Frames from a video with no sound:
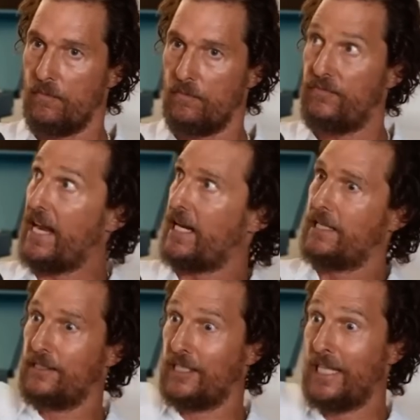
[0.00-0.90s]
That
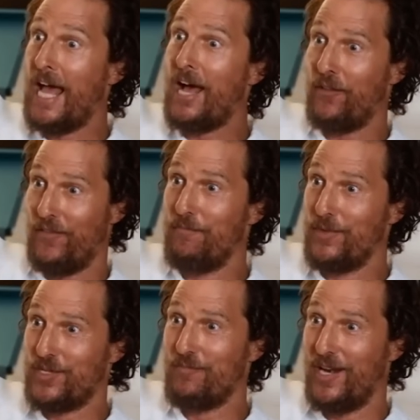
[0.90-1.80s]
cloud that
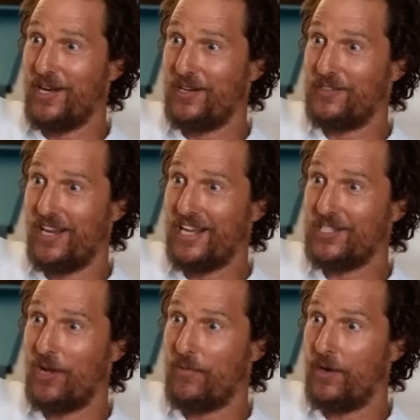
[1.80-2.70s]
Mr. Mayor that I
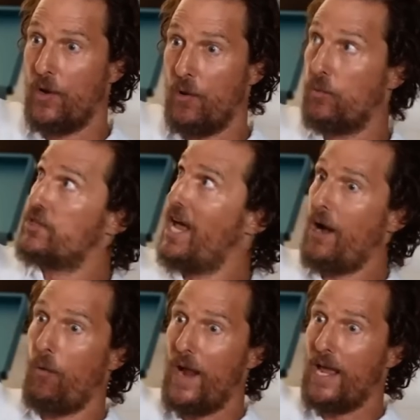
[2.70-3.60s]
saw up there was
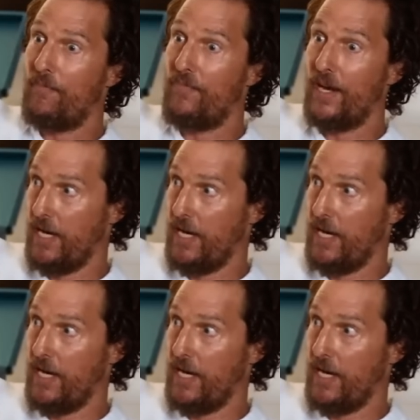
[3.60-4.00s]
not way up there.